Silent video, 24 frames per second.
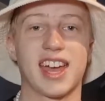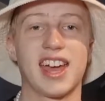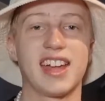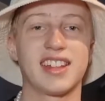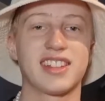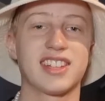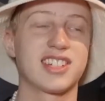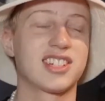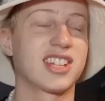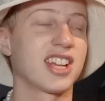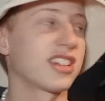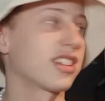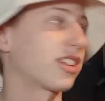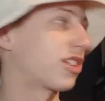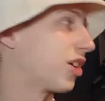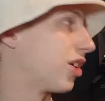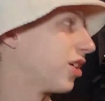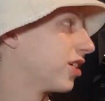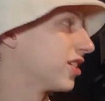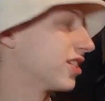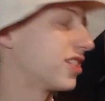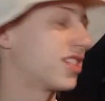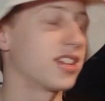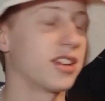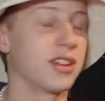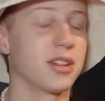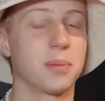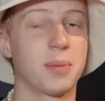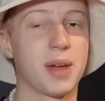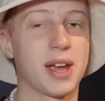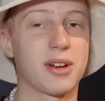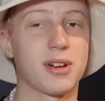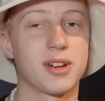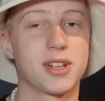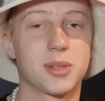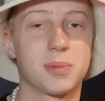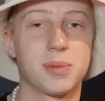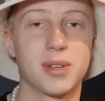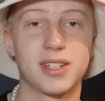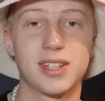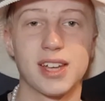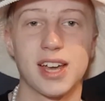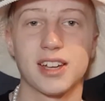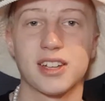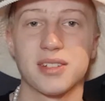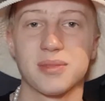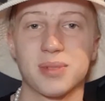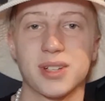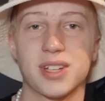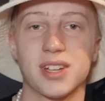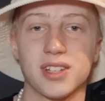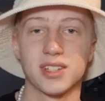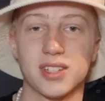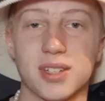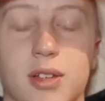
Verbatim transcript: I had to shut the curtain so the background's a bit darker because